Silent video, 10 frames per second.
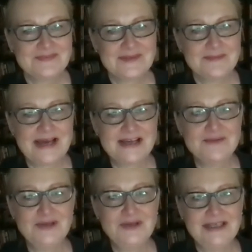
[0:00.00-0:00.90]
my
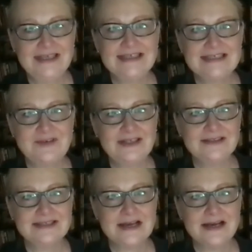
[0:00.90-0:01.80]
community has
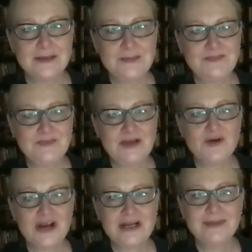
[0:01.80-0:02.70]
felt
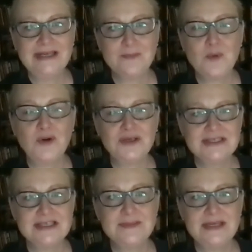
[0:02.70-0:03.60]
incredibly
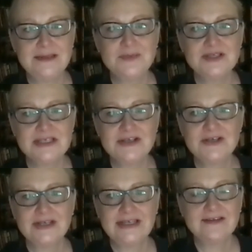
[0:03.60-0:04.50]
important to me,
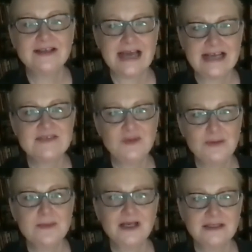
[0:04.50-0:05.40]
particularly in the last
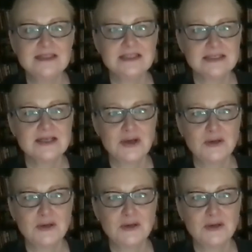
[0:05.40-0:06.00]
few months. So